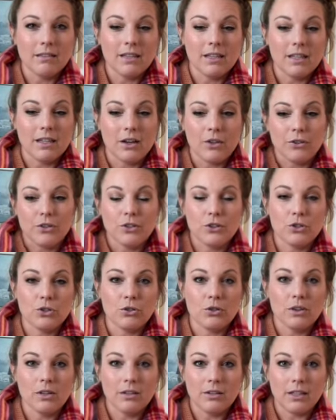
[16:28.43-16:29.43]
the other
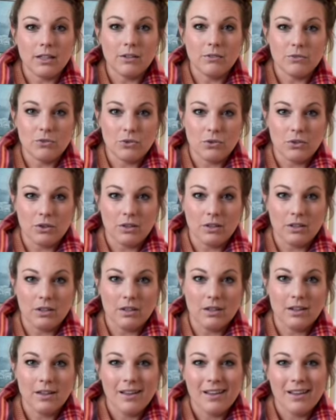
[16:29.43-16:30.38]
two, the Leaves or the